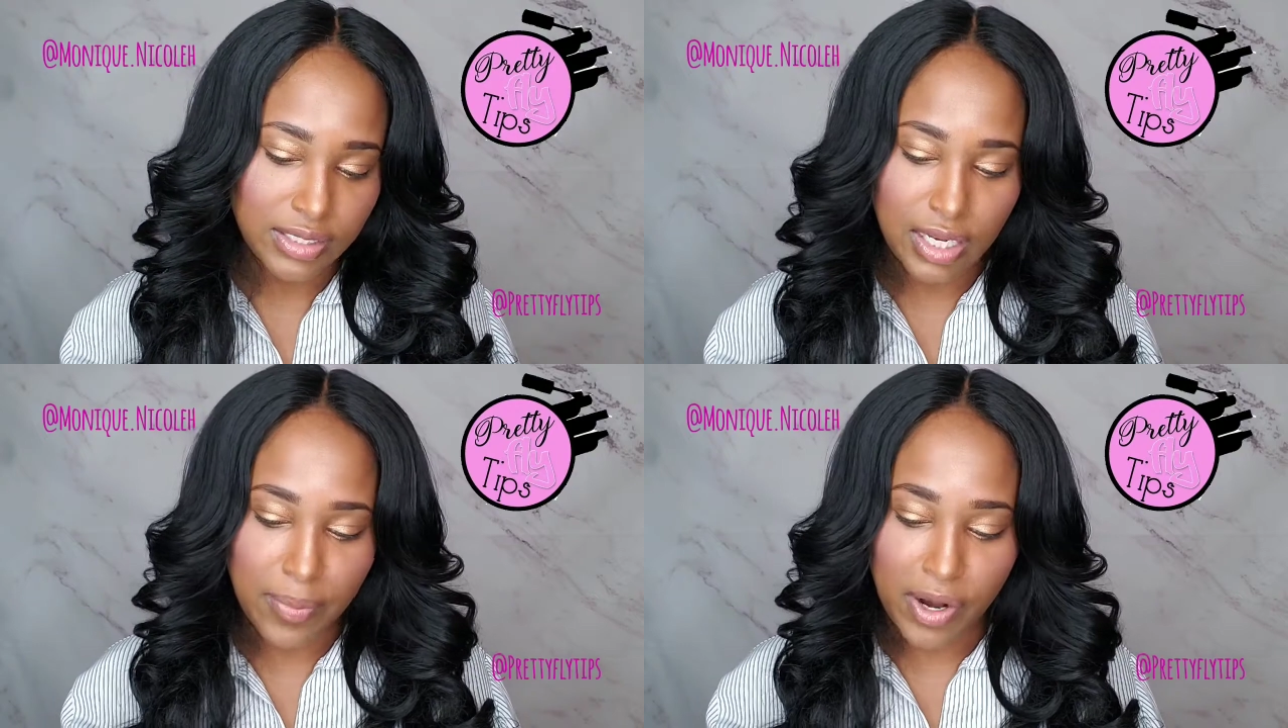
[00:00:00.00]

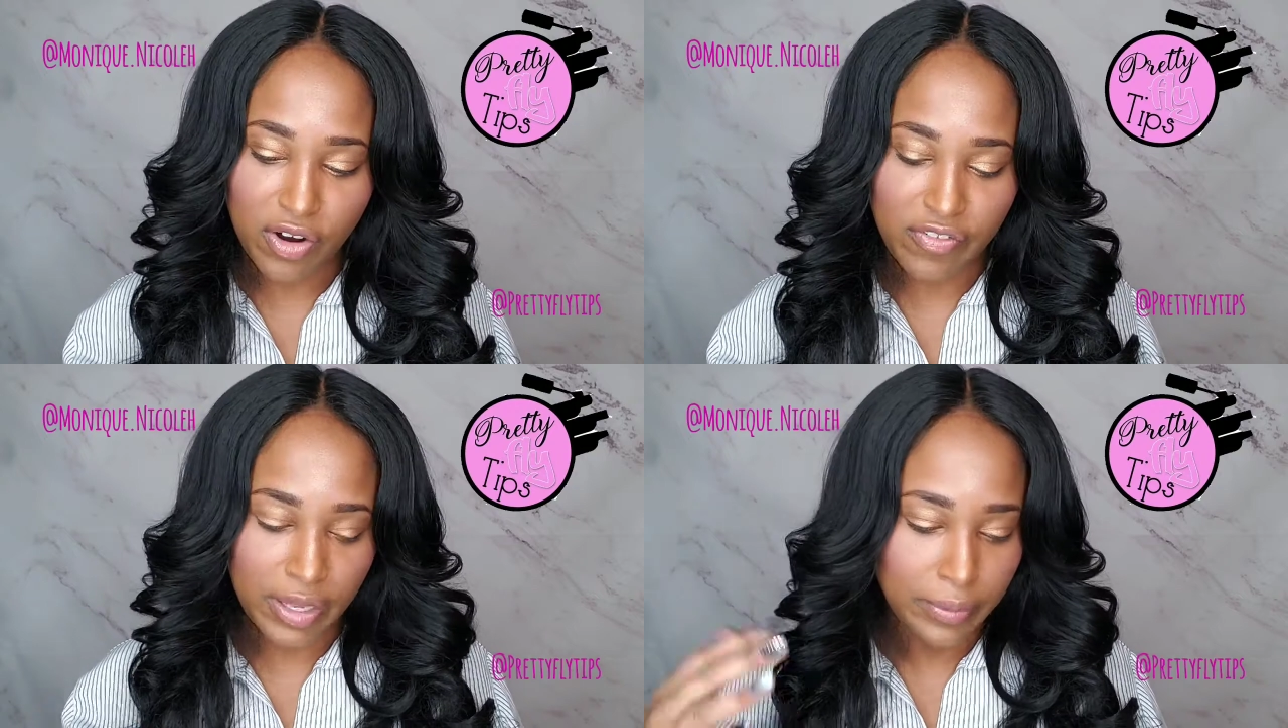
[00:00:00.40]
Talk about
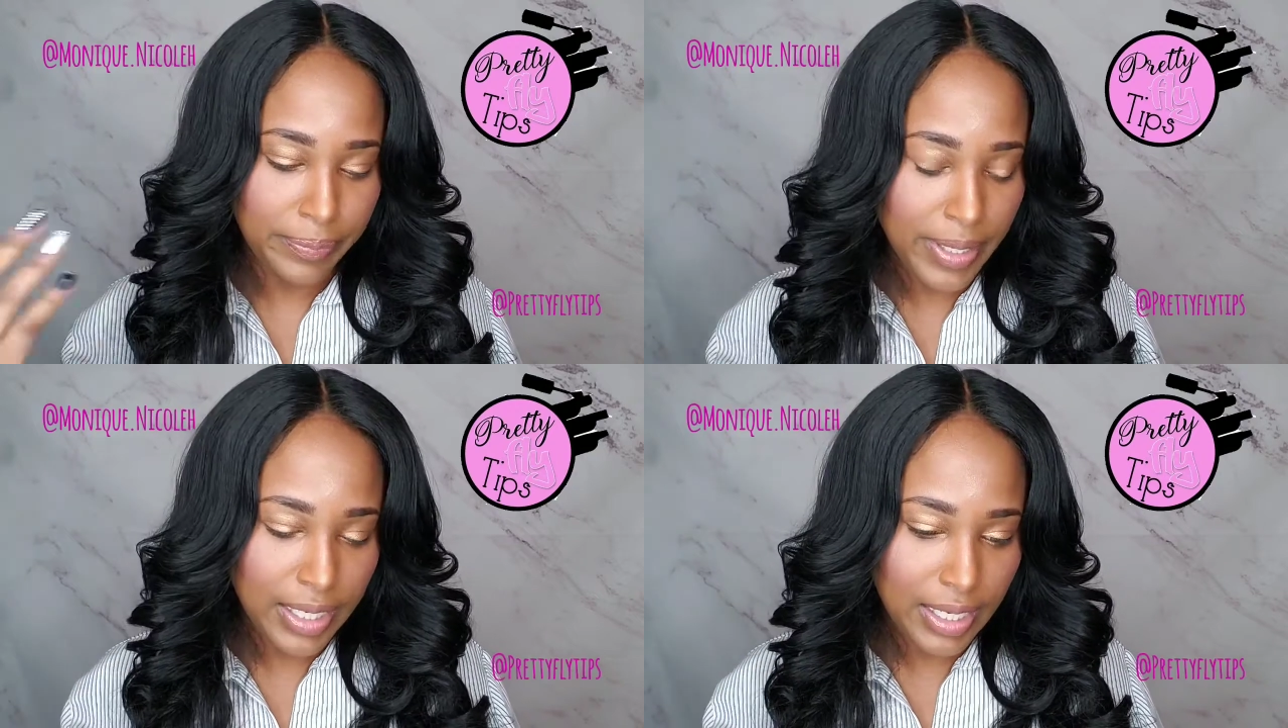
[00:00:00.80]
her
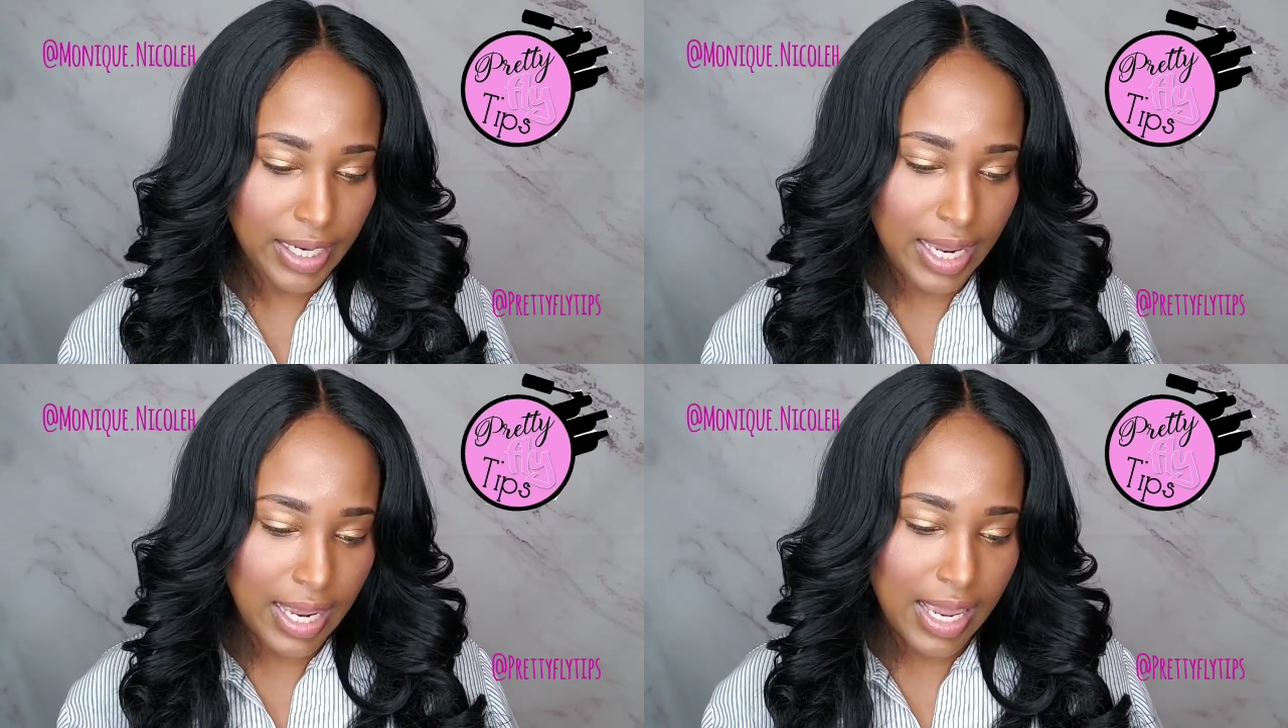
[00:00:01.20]

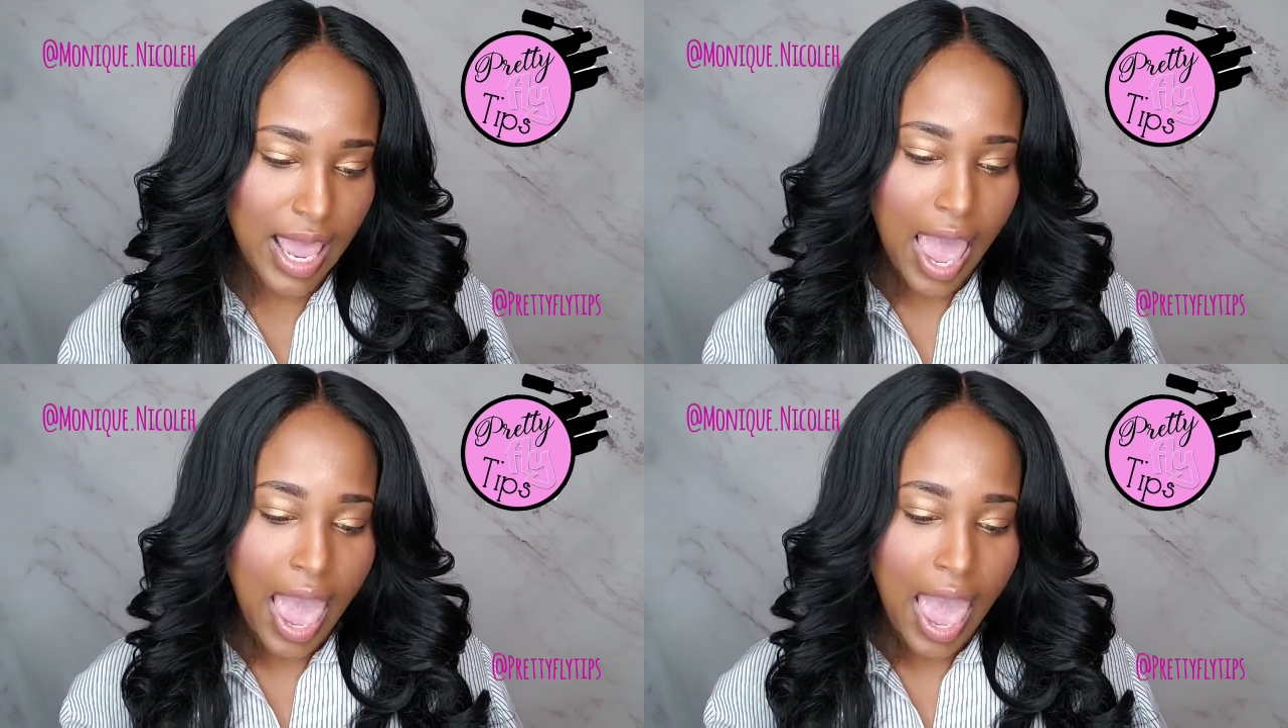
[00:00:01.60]
availability